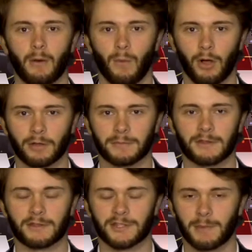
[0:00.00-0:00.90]
Welcome to
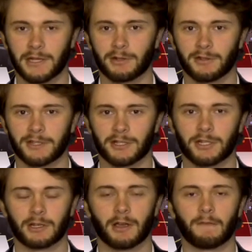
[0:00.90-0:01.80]
the special
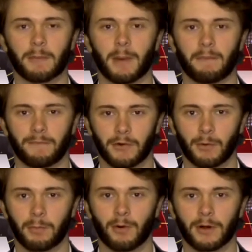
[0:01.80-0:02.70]
edition of the Bob Fu
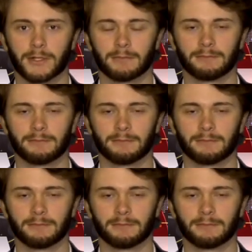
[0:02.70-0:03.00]
Report.